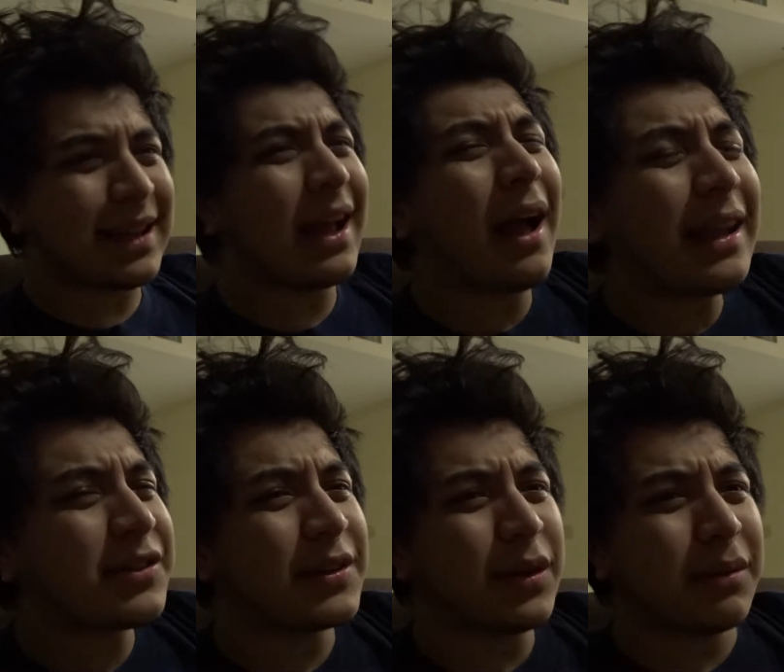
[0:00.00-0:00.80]
I
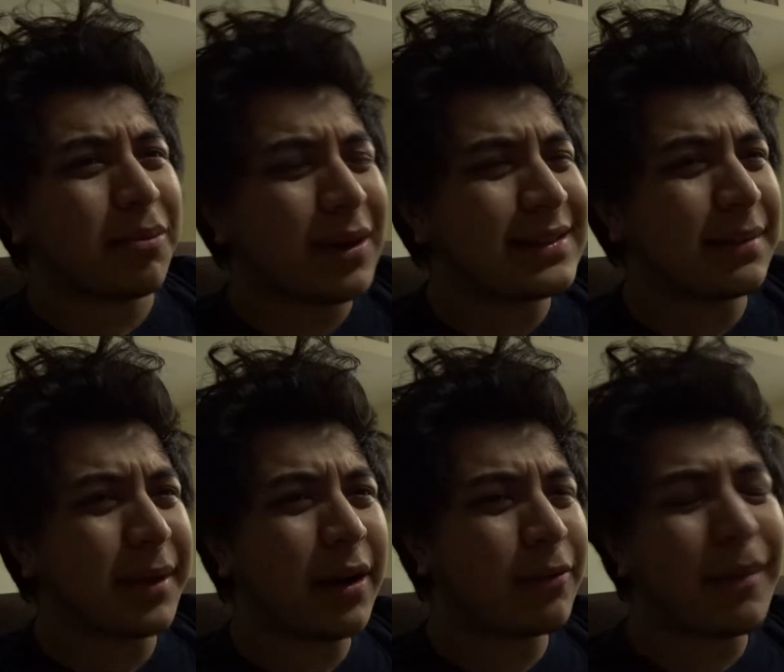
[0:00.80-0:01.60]
saw the pricing,
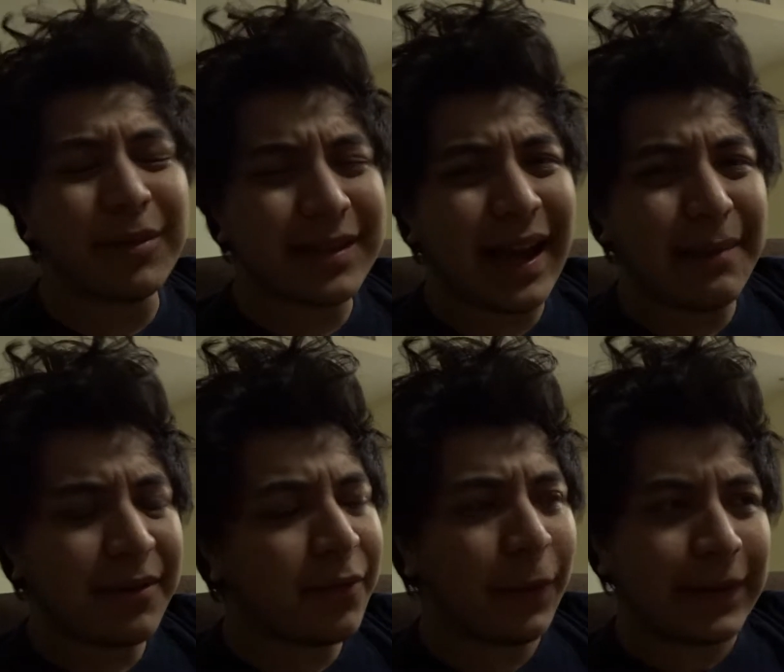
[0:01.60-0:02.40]
but I don't remember the timing
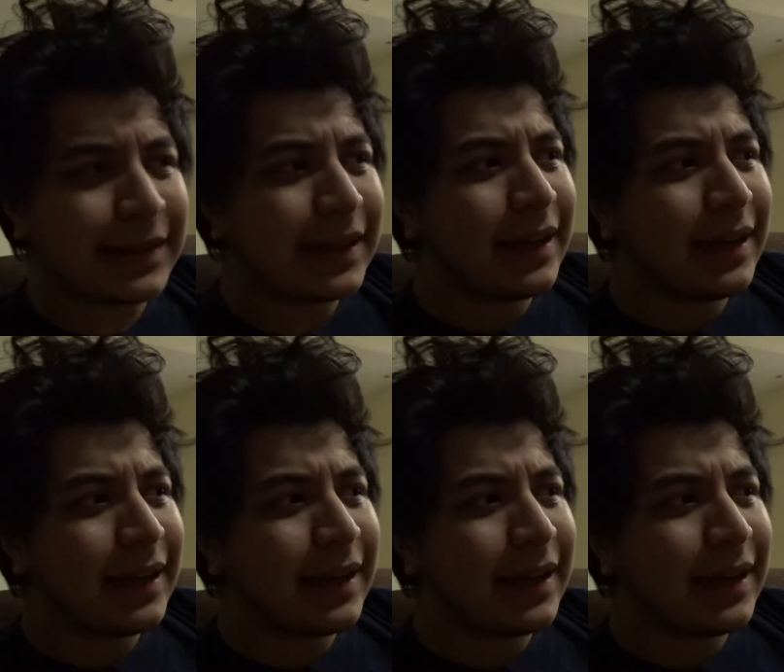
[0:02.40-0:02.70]
for it.